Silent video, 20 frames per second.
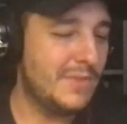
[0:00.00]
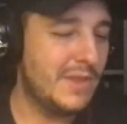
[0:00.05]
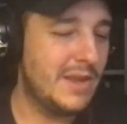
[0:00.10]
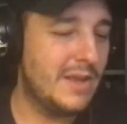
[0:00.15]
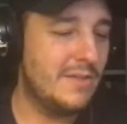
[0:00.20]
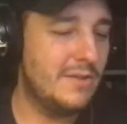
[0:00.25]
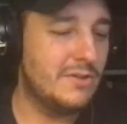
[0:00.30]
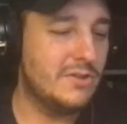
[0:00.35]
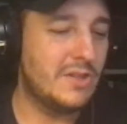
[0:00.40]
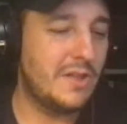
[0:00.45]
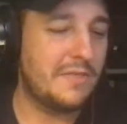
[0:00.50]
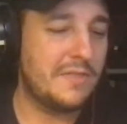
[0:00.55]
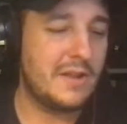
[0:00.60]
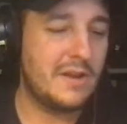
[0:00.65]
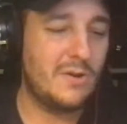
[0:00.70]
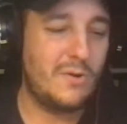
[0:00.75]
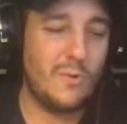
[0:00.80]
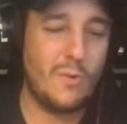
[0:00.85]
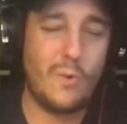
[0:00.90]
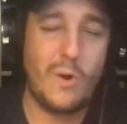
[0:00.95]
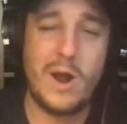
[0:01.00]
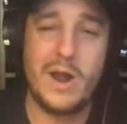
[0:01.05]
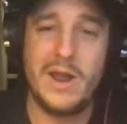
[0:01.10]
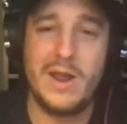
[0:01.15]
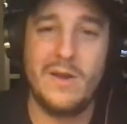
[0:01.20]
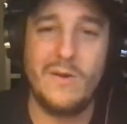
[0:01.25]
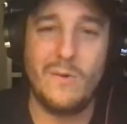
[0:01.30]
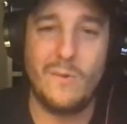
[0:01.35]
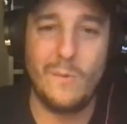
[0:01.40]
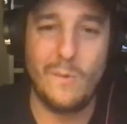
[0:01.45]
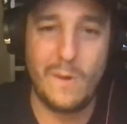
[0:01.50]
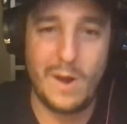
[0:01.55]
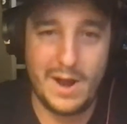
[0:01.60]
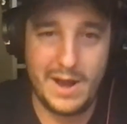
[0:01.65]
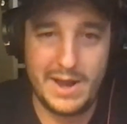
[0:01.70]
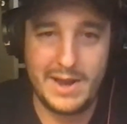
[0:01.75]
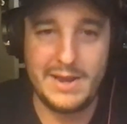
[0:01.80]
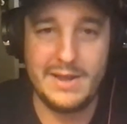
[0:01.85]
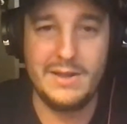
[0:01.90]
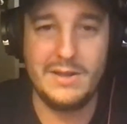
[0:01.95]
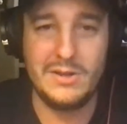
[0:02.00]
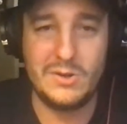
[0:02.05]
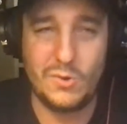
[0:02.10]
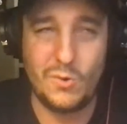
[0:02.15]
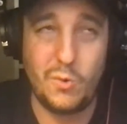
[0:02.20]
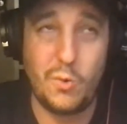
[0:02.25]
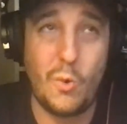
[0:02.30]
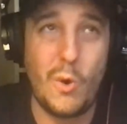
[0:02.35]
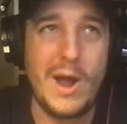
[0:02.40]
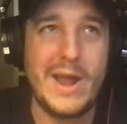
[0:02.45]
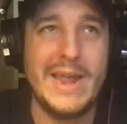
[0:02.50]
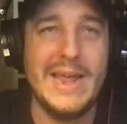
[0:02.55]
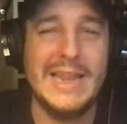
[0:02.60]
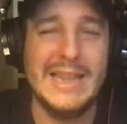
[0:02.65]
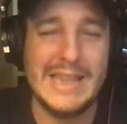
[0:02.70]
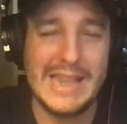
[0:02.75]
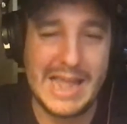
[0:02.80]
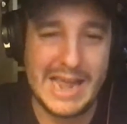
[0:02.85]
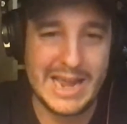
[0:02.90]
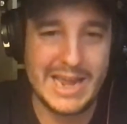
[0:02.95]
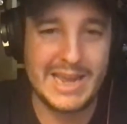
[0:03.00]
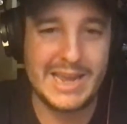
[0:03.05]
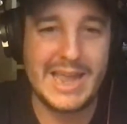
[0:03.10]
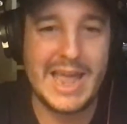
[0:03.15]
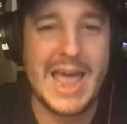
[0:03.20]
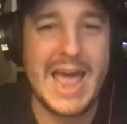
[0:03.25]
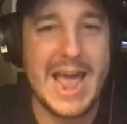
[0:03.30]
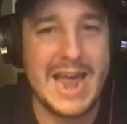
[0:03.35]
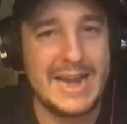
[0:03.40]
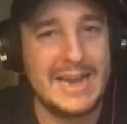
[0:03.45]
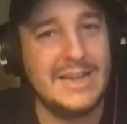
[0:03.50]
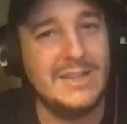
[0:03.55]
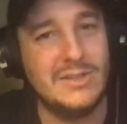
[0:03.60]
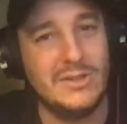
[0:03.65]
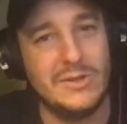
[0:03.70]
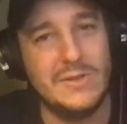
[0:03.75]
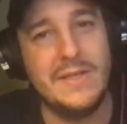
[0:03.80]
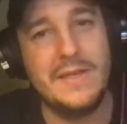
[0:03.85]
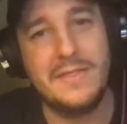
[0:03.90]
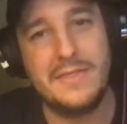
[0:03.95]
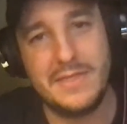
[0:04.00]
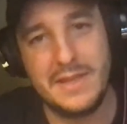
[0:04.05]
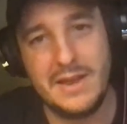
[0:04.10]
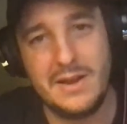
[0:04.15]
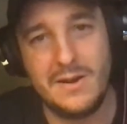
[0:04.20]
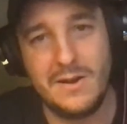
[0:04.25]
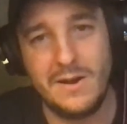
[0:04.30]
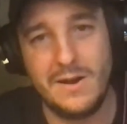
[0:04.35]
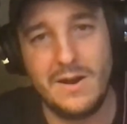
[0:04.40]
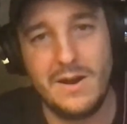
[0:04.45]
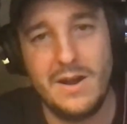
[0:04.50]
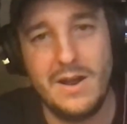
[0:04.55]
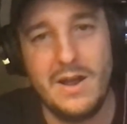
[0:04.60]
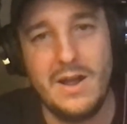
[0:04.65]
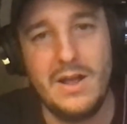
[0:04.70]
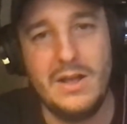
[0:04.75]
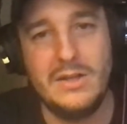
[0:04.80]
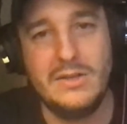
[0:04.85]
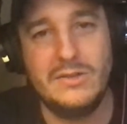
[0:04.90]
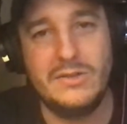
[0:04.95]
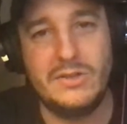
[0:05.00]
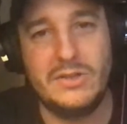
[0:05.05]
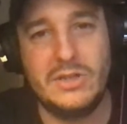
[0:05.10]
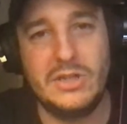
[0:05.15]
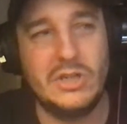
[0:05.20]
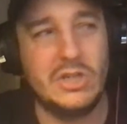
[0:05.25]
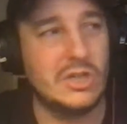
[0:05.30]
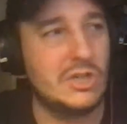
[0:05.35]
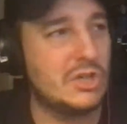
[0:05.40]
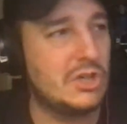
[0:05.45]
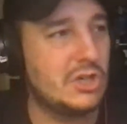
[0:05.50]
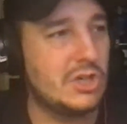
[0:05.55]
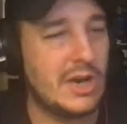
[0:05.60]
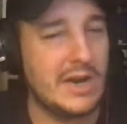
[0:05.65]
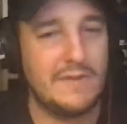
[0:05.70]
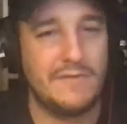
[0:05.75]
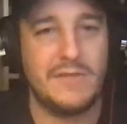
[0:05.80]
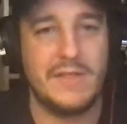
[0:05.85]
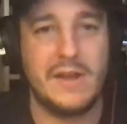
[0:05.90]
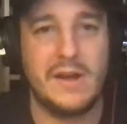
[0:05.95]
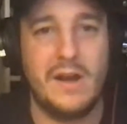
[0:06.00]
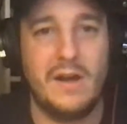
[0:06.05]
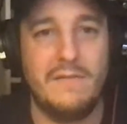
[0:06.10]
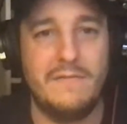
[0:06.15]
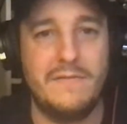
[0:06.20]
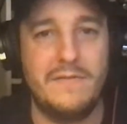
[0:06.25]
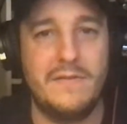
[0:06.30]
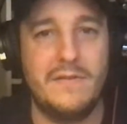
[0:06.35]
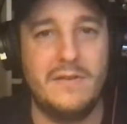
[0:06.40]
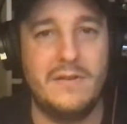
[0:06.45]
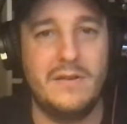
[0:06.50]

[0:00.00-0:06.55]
There's nothing quite like heading to the theater to just shut everything off.